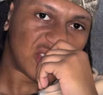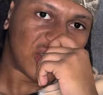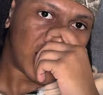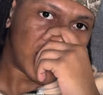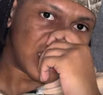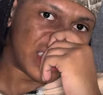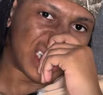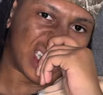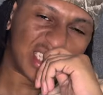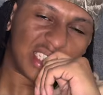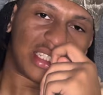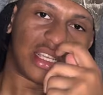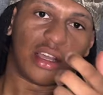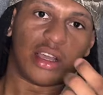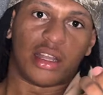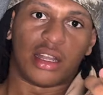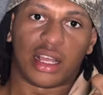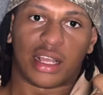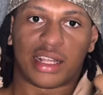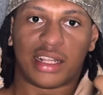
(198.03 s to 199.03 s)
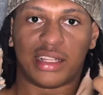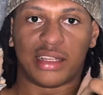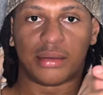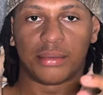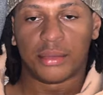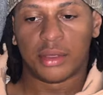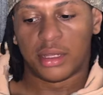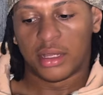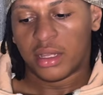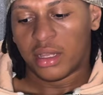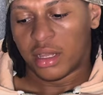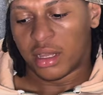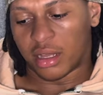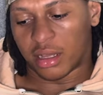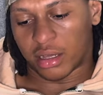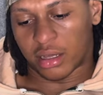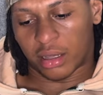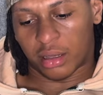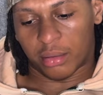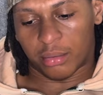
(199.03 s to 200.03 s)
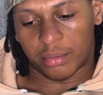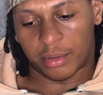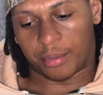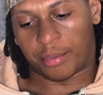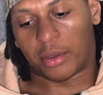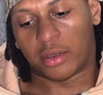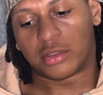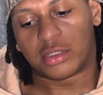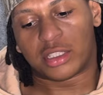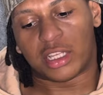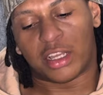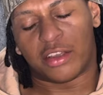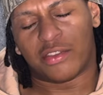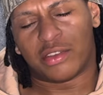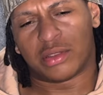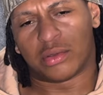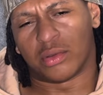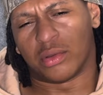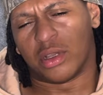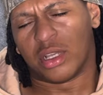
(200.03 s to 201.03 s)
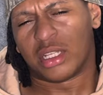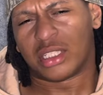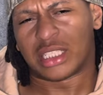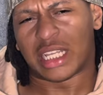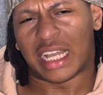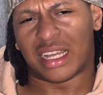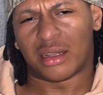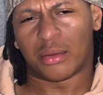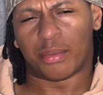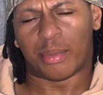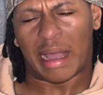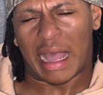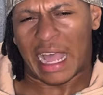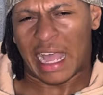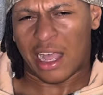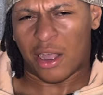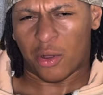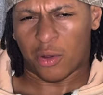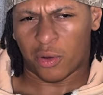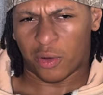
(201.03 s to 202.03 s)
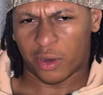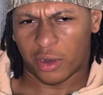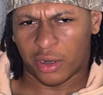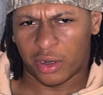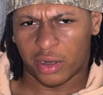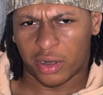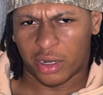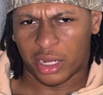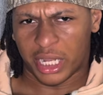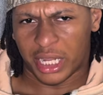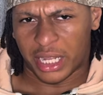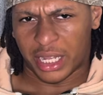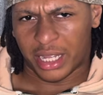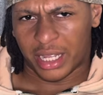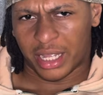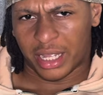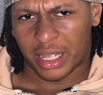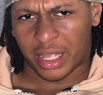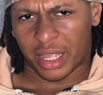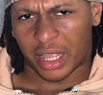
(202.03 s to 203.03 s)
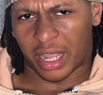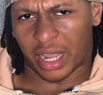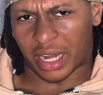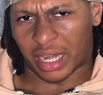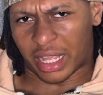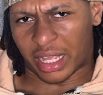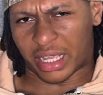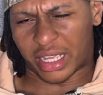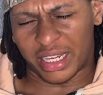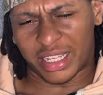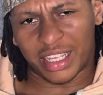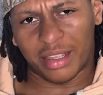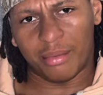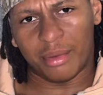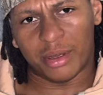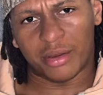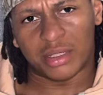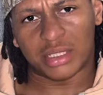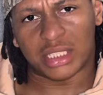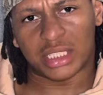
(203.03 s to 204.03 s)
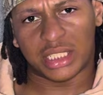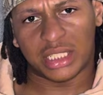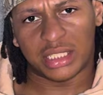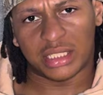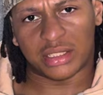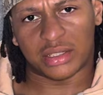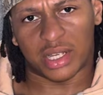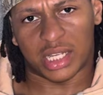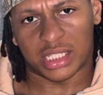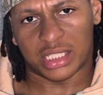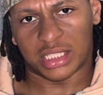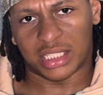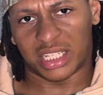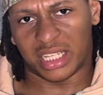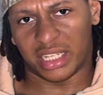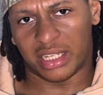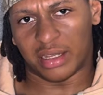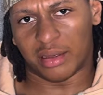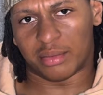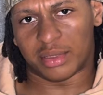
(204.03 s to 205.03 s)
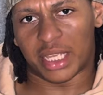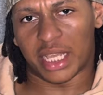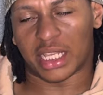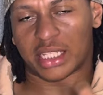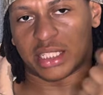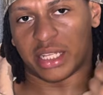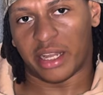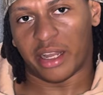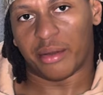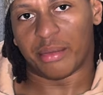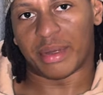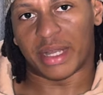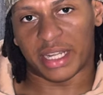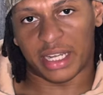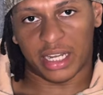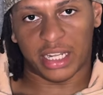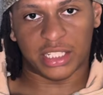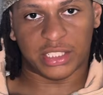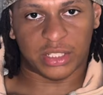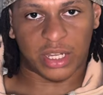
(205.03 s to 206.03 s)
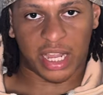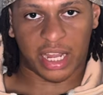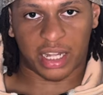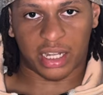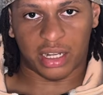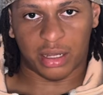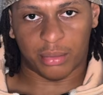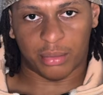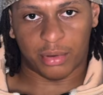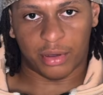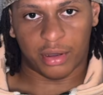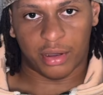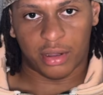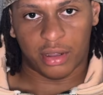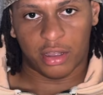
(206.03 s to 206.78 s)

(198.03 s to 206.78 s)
as y'all saw in the clip, the post office was out of power and they couldn't give me a receipt, so I just ended up texting everybody their tracking number